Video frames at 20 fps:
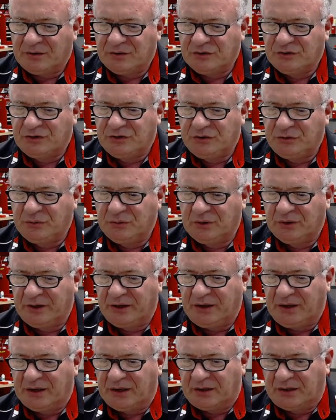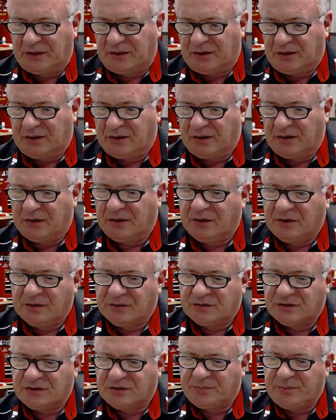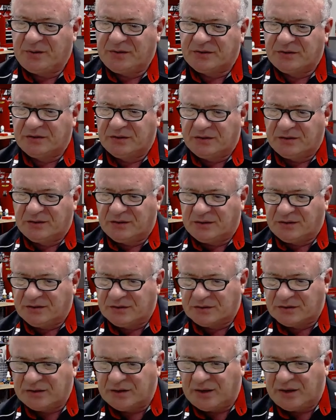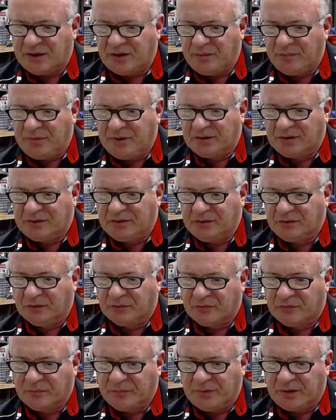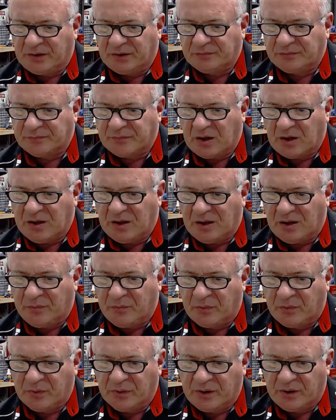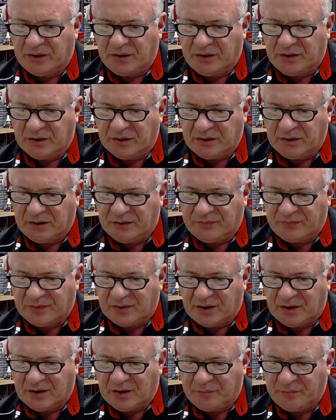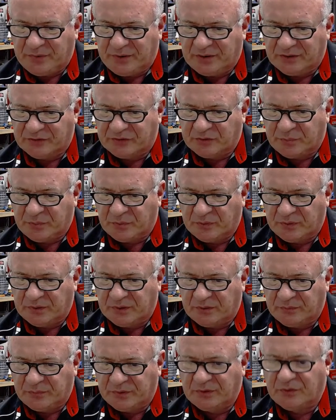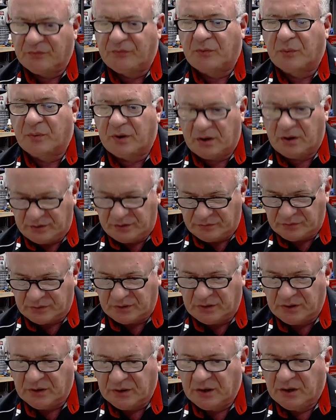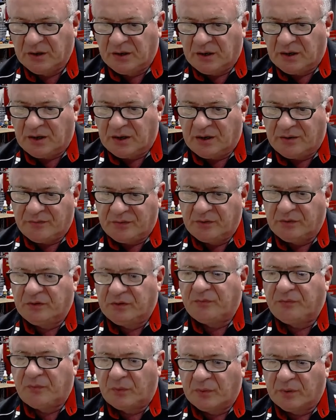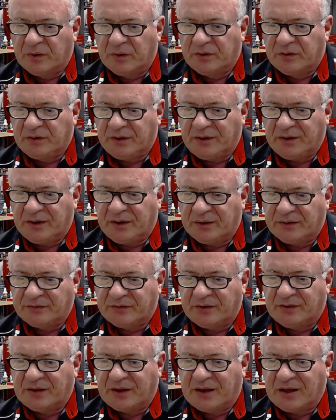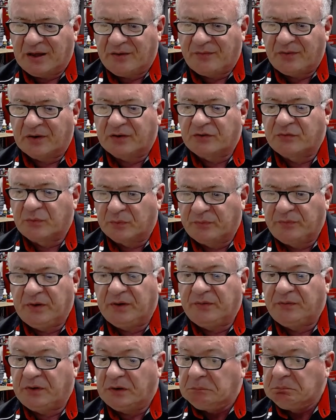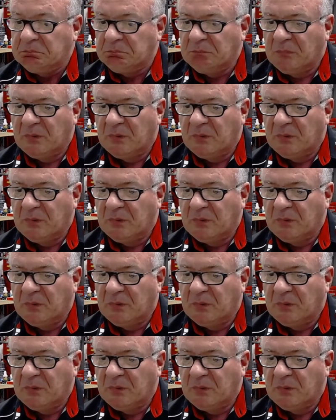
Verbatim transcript: Julian, suspension is not a big deal for me. I'm worried if I'd be disappointed with the 400 I've owned the 400EX and the KFX 450.